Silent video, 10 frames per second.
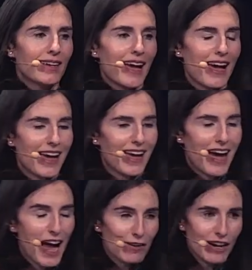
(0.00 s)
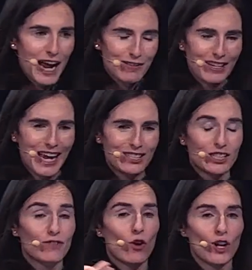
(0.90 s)
uh, ag aggregation
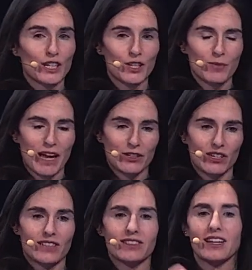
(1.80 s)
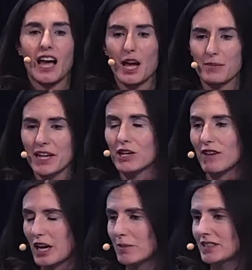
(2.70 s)
of all those metrics and make a
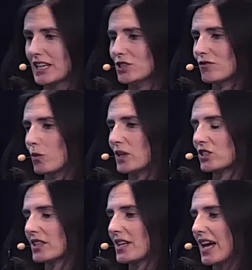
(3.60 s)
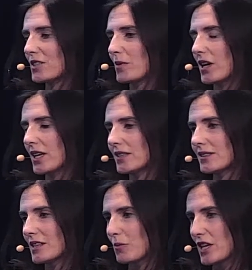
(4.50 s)
recommendation for which are the next markets
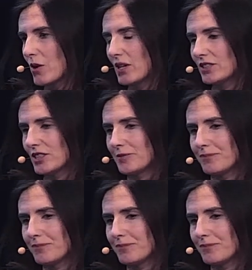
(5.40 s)
that we go into.